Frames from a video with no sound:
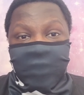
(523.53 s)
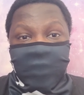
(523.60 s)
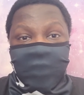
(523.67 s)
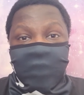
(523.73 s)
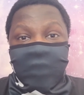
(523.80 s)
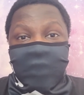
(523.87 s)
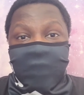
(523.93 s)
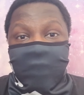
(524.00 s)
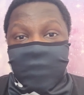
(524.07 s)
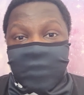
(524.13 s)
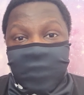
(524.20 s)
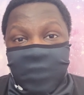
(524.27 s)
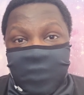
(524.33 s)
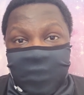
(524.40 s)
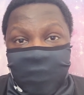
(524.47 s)
in Heir
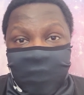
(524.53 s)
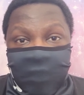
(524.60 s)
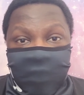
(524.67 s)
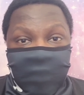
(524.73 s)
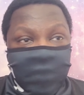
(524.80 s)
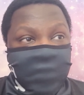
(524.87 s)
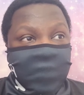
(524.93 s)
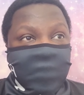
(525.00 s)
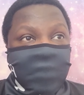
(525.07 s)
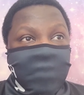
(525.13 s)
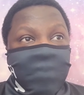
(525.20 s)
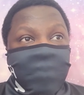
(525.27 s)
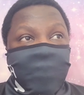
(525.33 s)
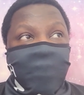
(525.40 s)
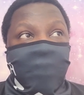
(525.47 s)
to the Stars
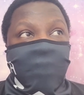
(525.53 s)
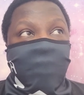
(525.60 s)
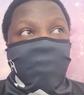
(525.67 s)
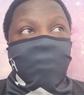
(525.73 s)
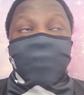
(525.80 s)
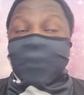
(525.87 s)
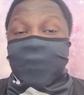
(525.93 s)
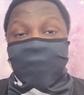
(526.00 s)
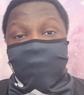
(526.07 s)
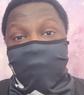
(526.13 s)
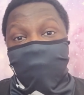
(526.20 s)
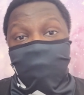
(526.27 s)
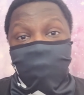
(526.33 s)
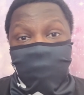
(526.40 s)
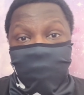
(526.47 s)
from the
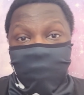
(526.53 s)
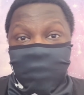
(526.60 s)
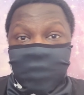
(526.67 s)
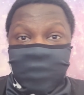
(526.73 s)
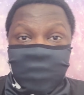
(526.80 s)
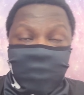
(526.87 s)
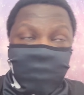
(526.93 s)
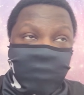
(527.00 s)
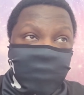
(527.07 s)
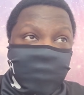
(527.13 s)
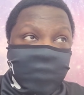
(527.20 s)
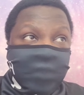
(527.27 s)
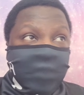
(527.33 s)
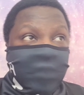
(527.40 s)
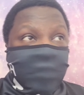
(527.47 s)
All World
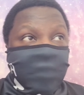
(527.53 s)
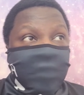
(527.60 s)
series.